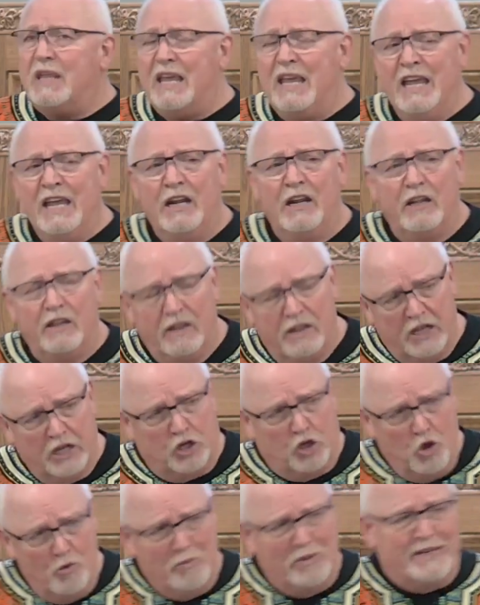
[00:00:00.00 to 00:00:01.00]

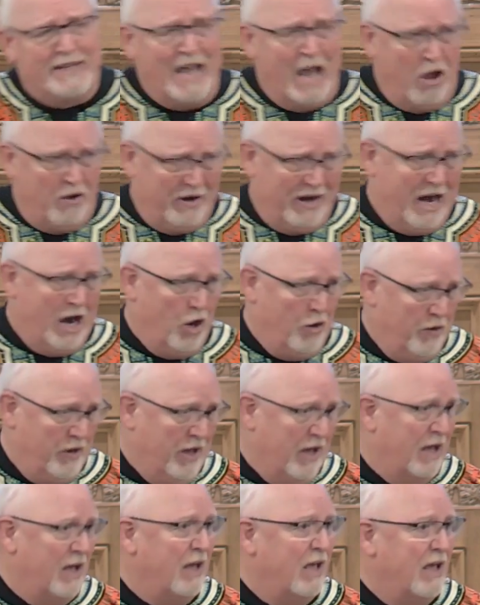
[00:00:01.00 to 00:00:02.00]
Kumbatown
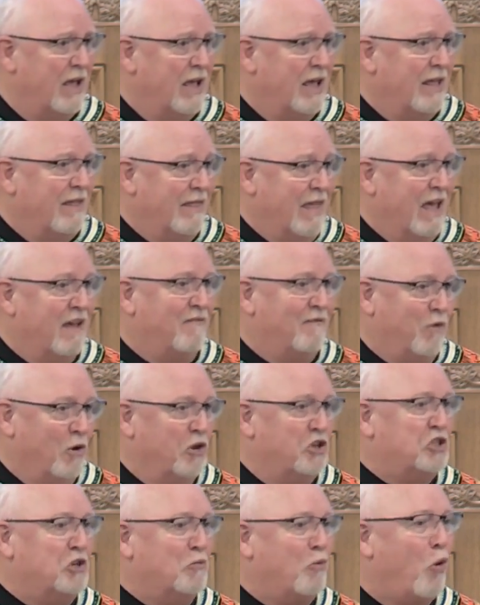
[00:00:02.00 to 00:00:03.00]
area that
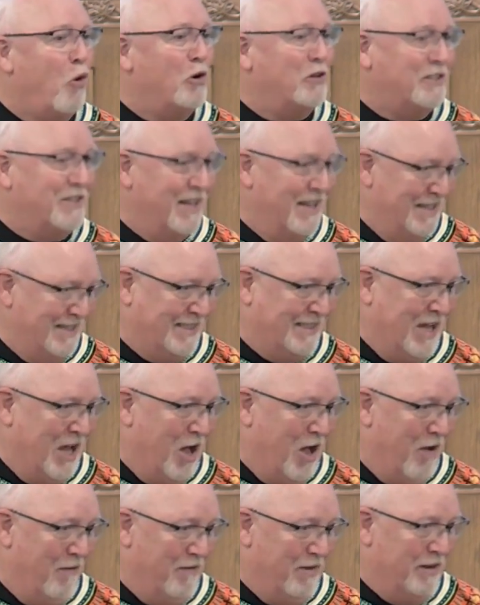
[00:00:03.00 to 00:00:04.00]
fully supports
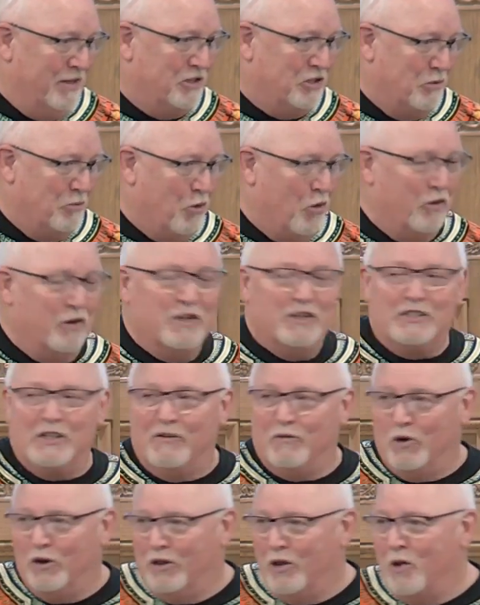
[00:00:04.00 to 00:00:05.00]
itself. It supported
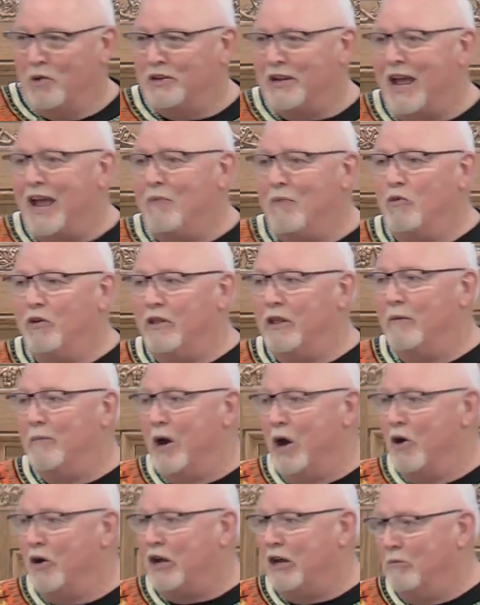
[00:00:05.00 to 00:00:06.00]
itself for a long time with
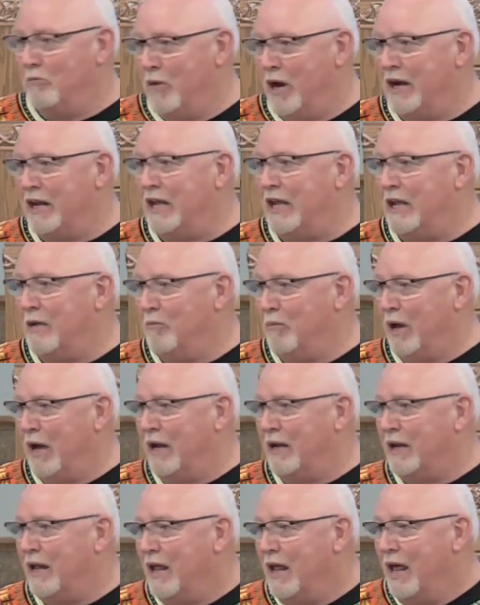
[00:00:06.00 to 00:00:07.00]
American money,
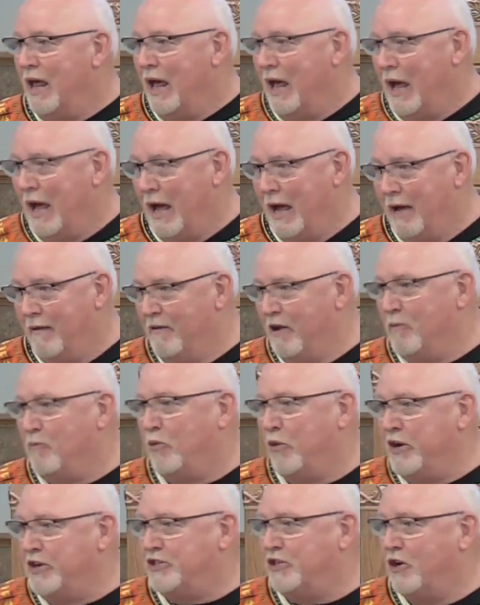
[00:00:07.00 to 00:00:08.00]
but their
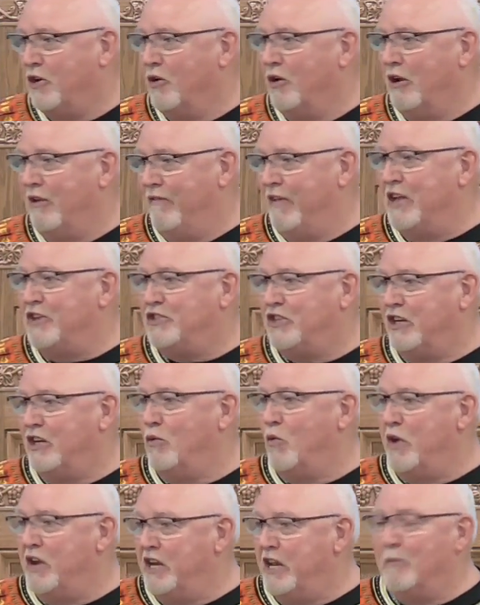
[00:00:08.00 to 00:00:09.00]
preacher eventually
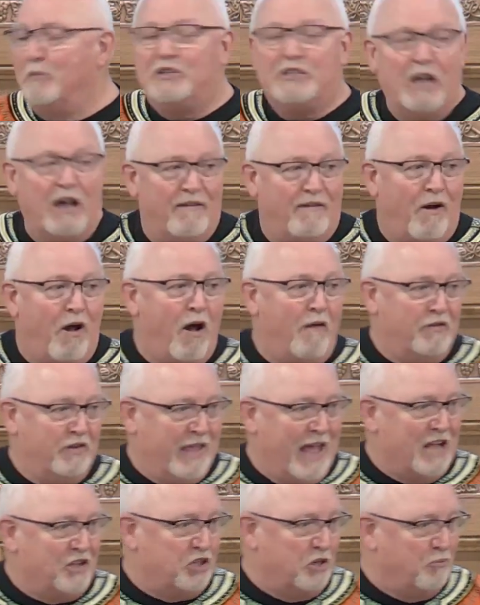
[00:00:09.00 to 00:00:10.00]
weaned himself off of
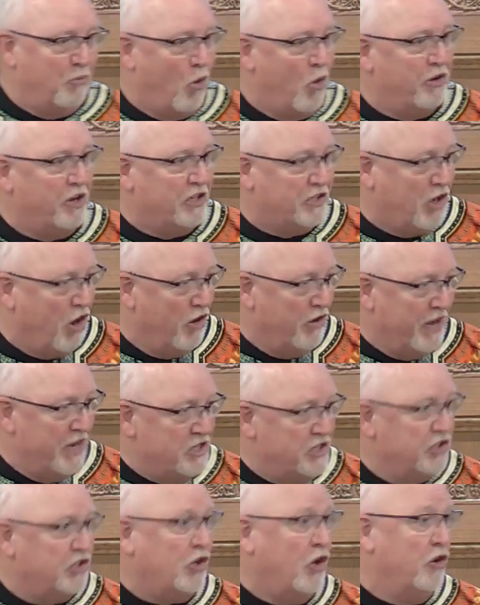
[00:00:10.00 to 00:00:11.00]
that support. His
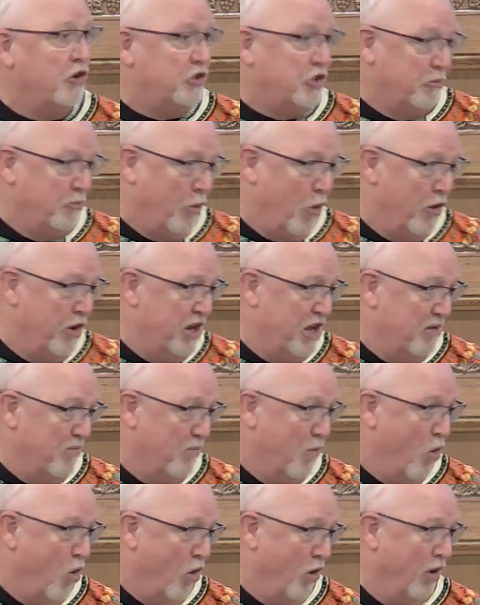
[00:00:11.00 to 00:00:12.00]
congregation started supporting him
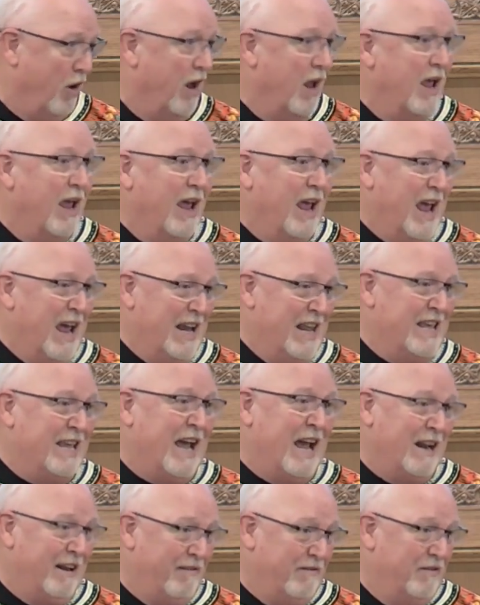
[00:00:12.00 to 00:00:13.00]
more, and he
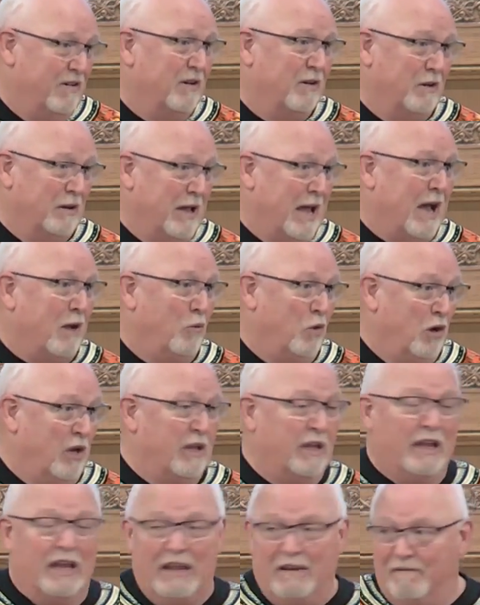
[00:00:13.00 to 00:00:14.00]
kind of got
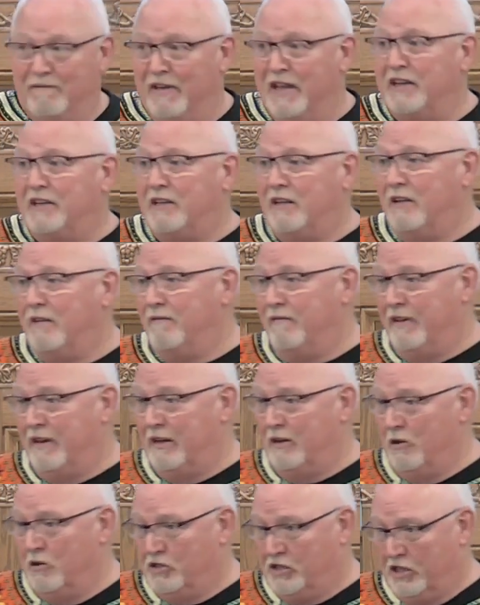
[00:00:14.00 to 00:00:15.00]
really inventive
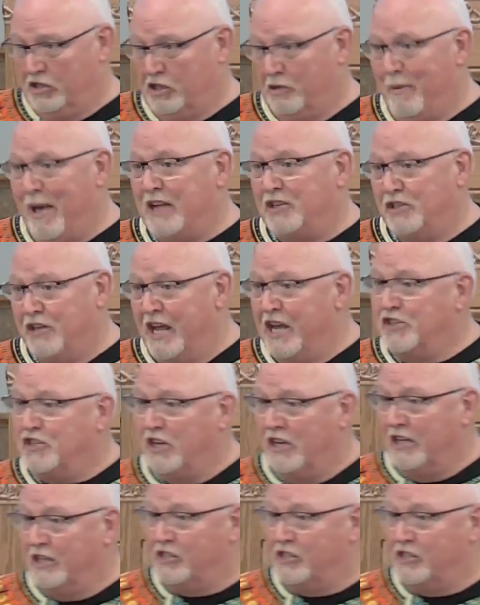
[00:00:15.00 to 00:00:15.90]
and used his imagination, and